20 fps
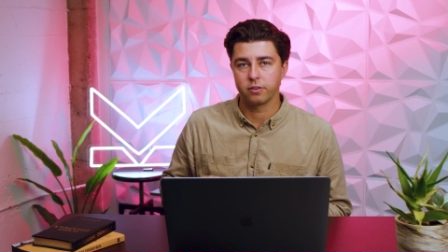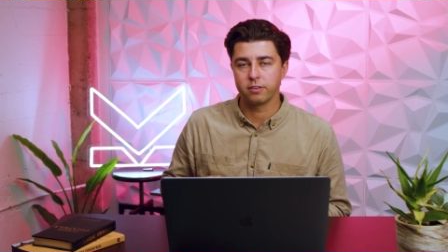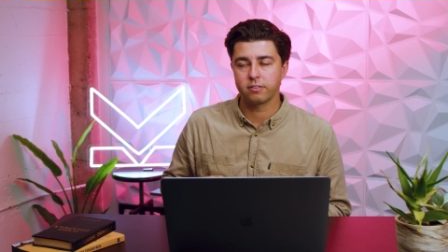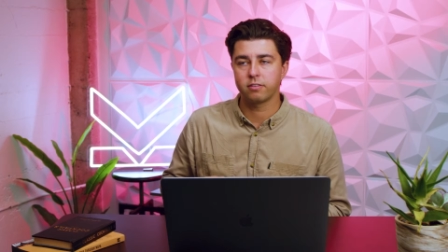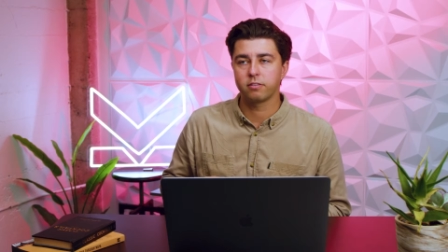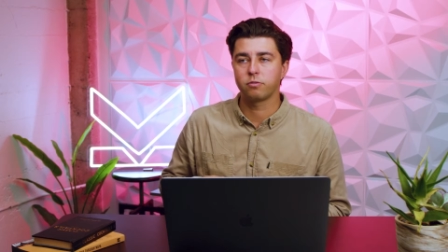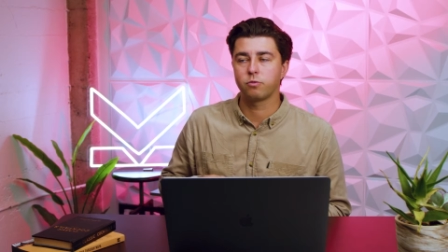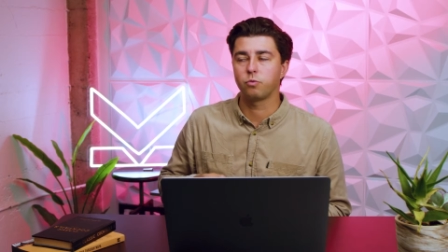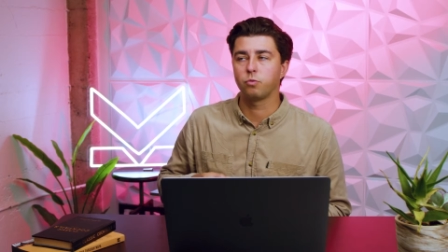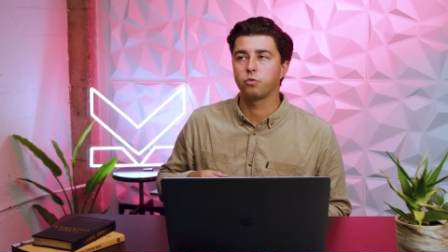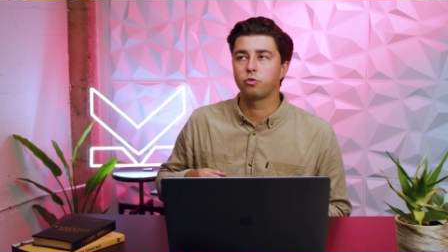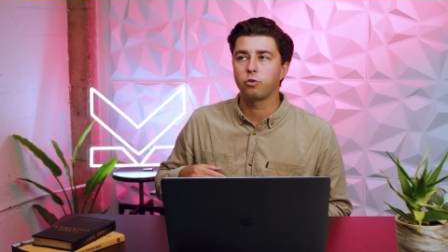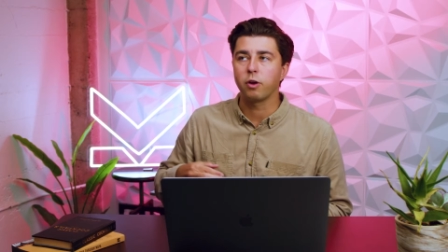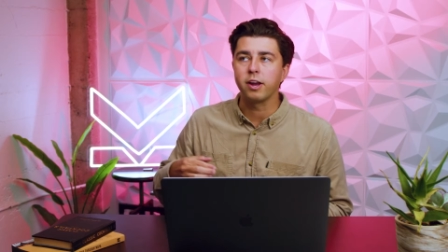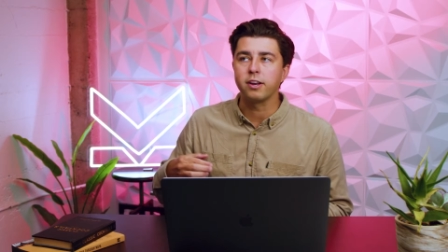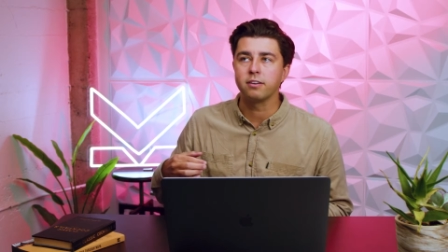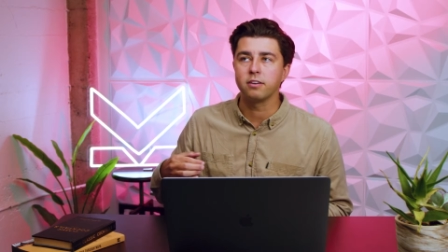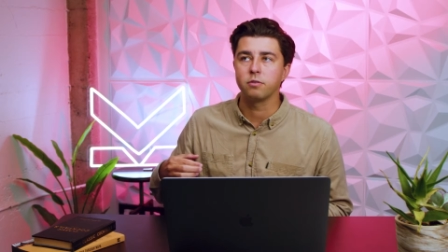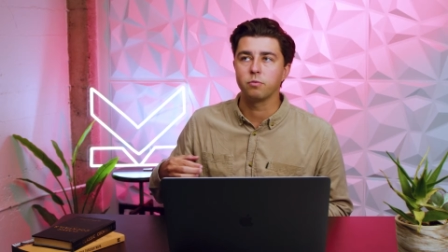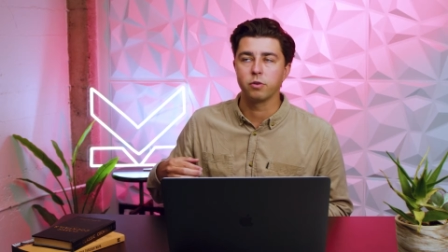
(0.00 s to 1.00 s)
this is
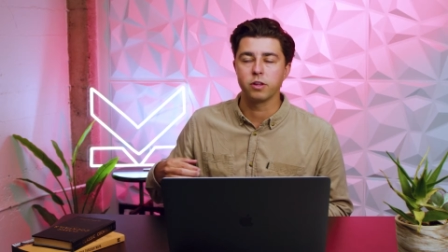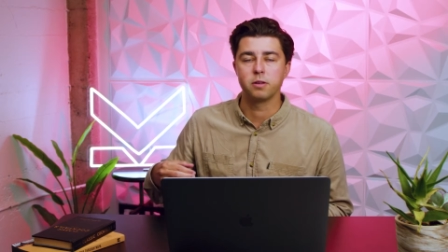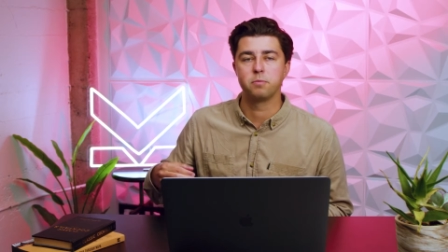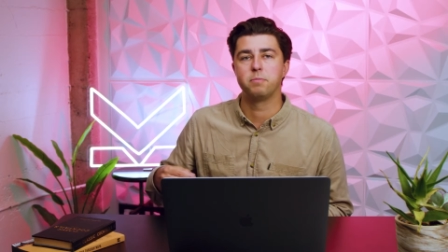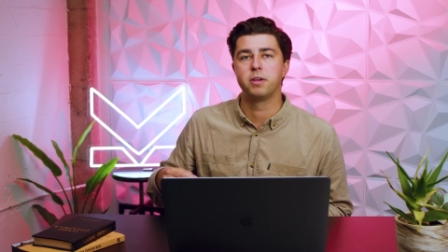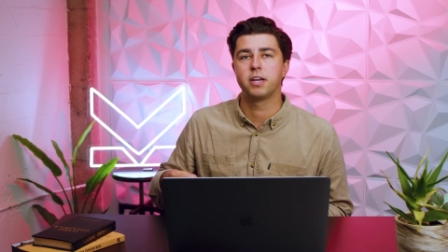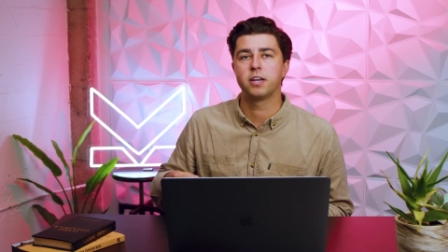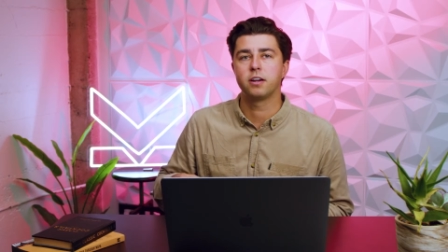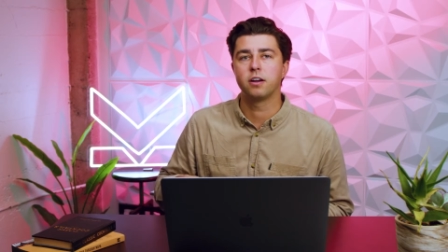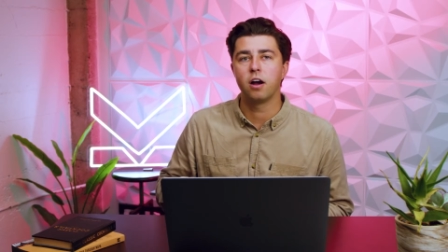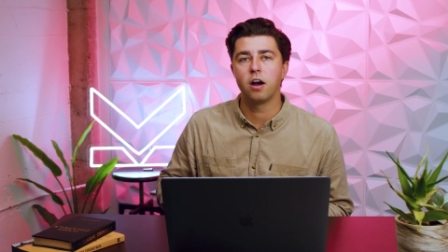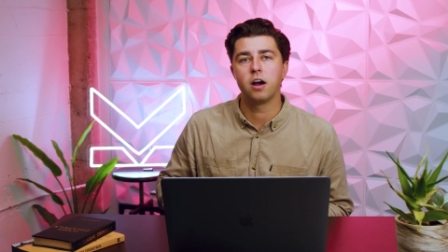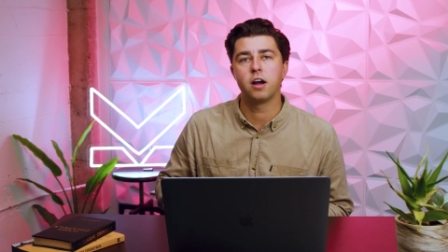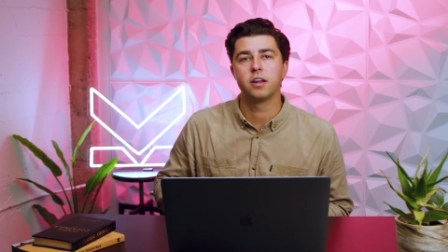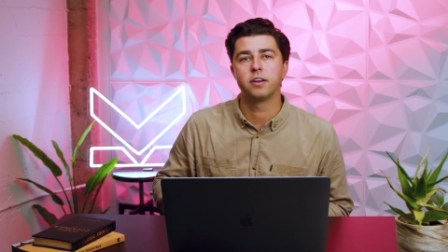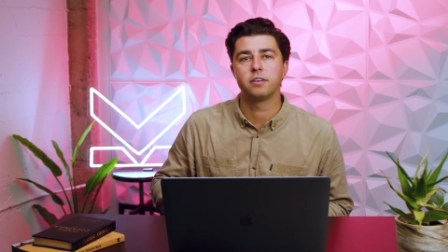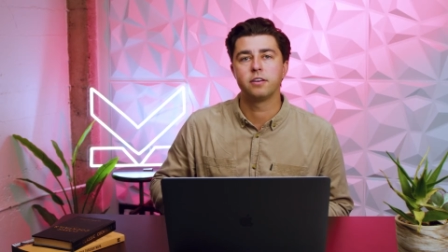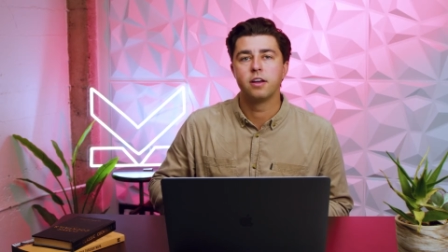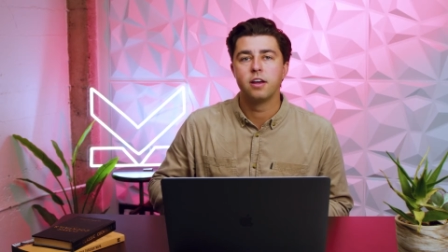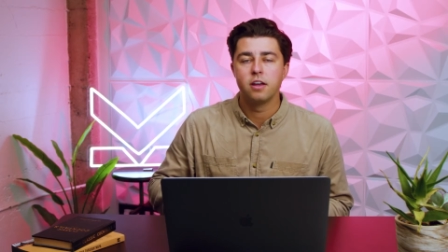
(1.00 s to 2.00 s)
trending really big
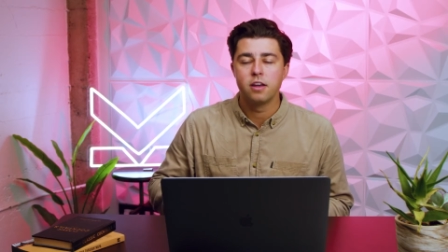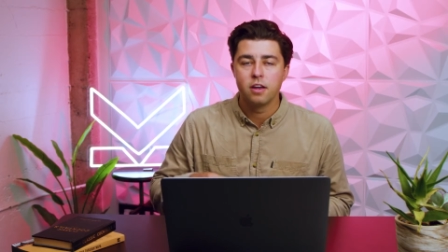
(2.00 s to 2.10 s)
on